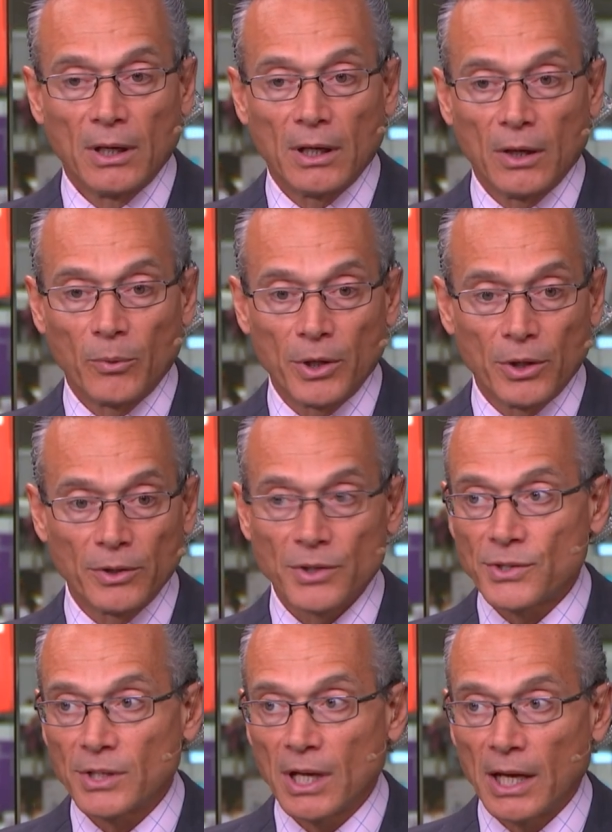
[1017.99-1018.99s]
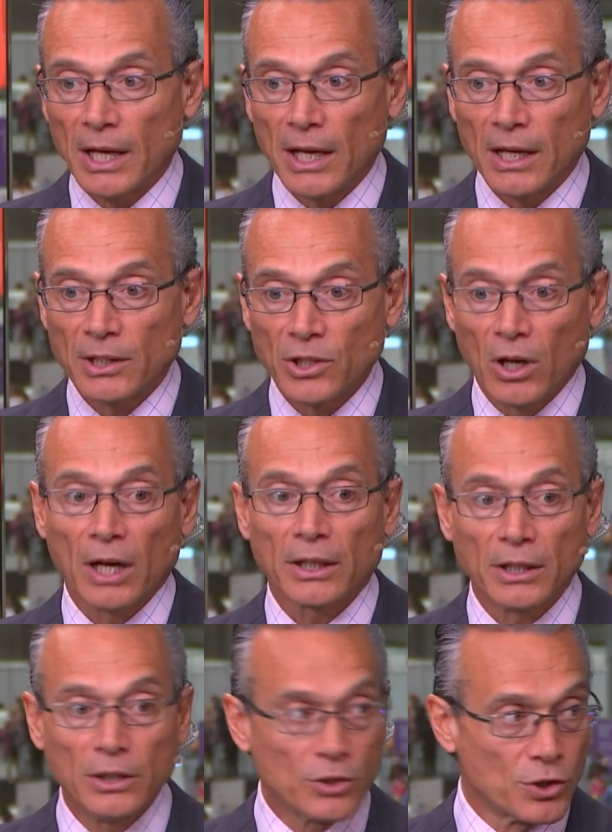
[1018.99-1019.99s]
Uh, we heard the CIA
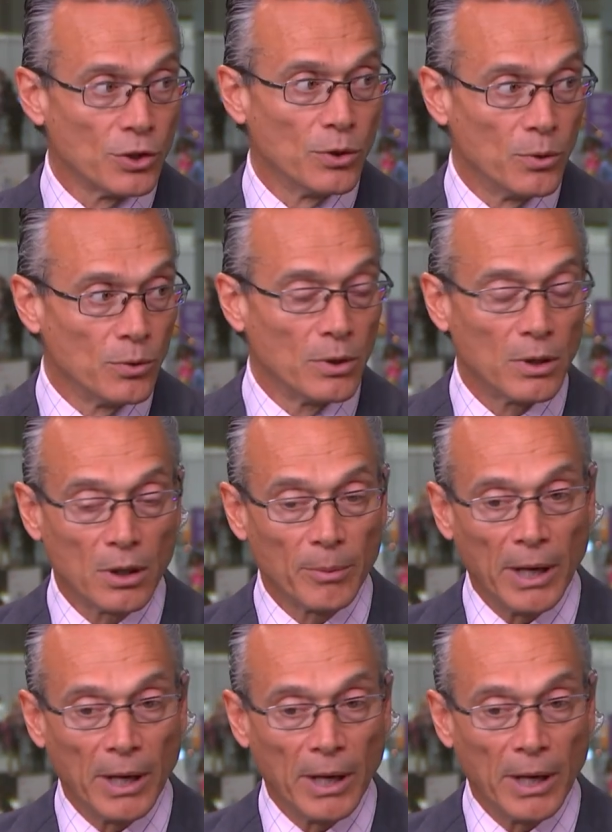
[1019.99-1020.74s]
talk in June mm -hmm.